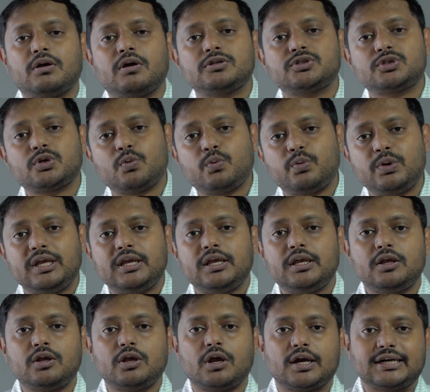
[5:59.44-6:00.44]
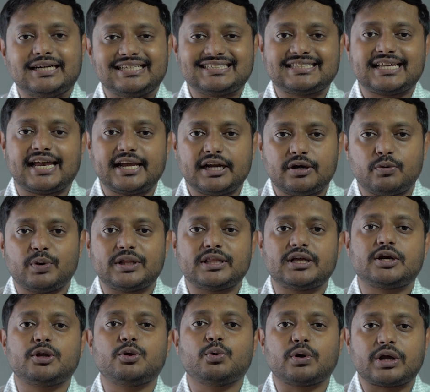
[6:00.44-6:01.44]
so we decide
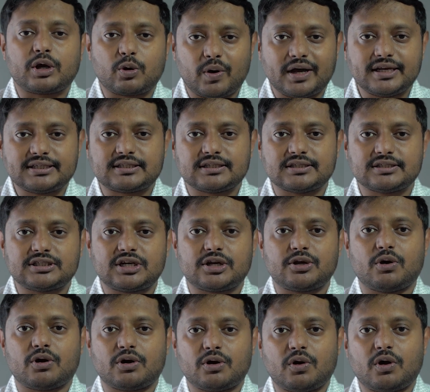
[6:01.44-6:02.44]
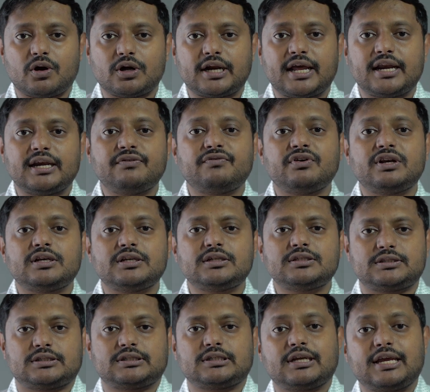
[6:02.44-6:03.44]
whether you require surgery or not. And if it is